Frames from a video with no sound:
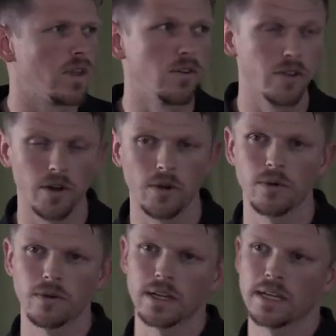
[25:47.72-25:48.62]

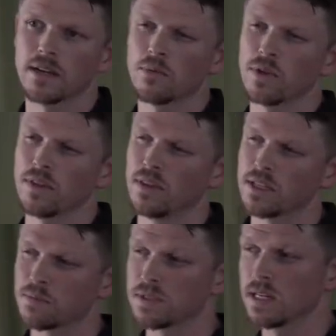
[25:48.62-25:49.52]
Although, again, with
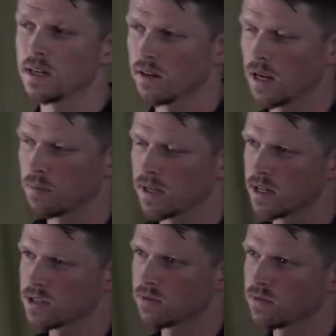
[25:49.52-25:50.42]
this particular
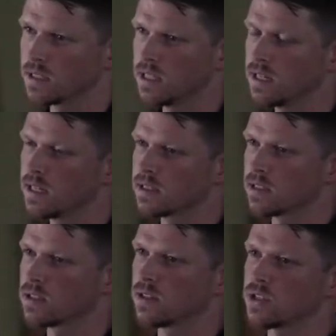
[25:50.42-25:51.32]
application, fatigue
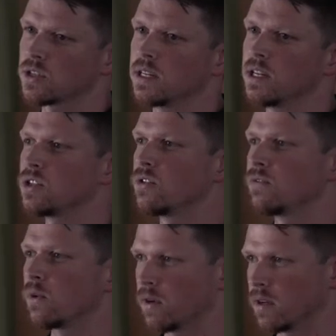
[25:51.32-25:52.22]
isn't such an issue
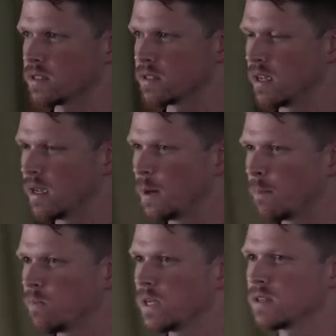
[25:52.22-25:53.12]
for us
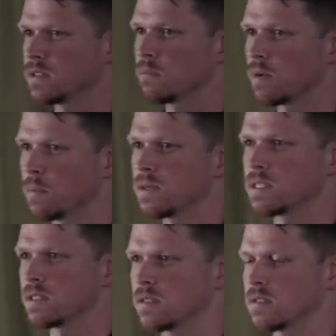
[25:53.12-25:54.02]
because the
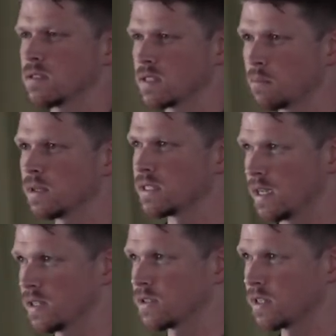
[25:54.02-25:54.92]
purpose is simply
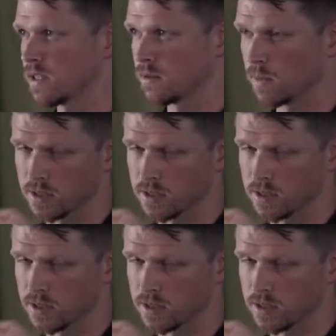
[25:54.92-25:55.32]
to exercise the